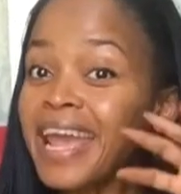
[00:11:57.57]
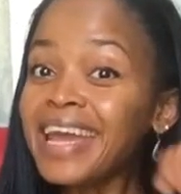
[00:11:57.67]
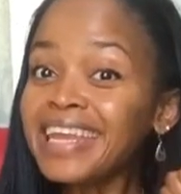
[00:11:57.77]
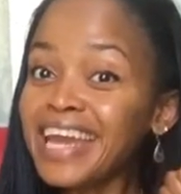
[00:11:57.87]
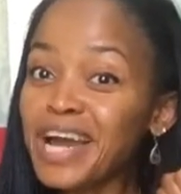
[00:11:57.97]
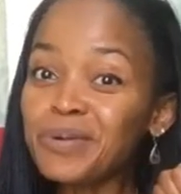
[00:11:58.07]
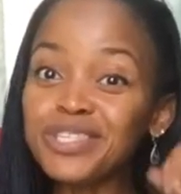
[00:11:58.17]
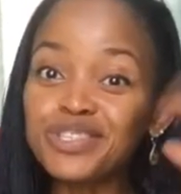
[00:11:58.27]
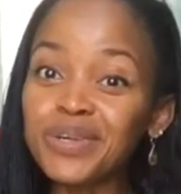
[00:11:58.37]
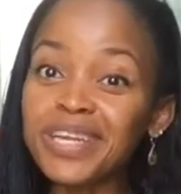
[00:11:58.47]
Anyhow,
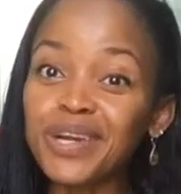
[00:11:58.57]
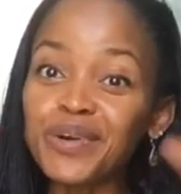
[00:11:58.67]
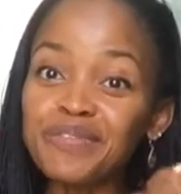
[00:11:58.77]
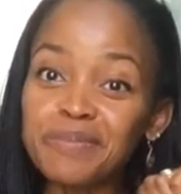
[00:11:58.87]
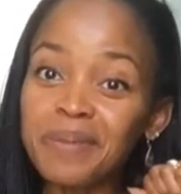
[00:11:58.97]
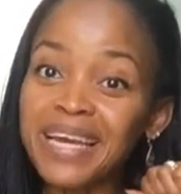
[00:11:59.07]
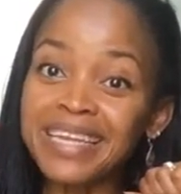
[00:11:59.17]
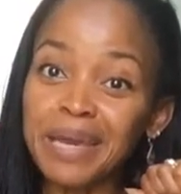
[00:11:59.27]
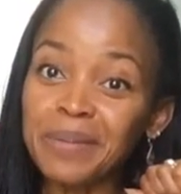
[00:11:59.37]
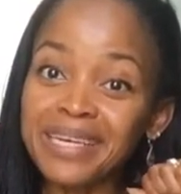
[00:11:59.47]
it's during a COVID
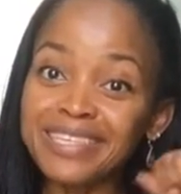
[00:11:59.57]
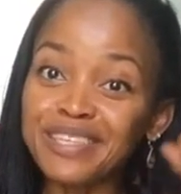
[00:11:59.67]
pandemic,